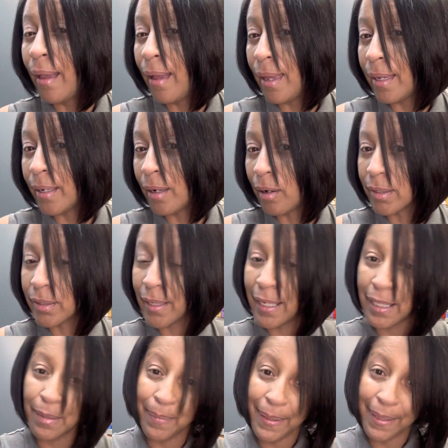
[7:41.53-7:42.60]
It also has
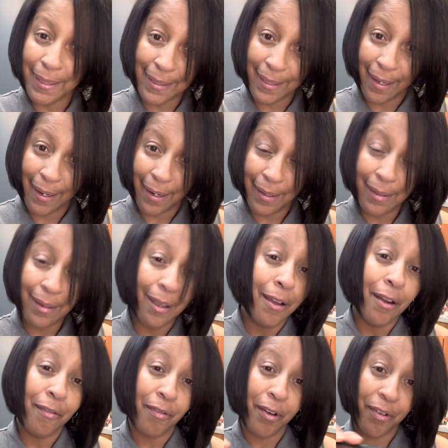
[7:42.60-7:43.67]
been designed
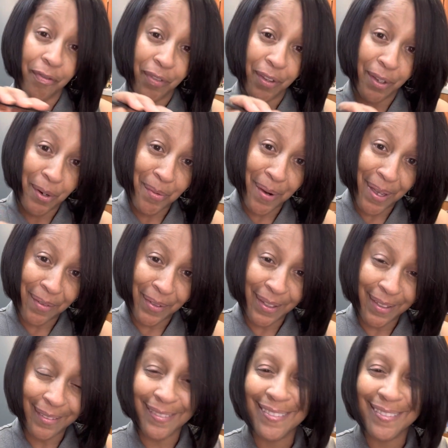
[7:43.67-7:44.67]
for finger waving.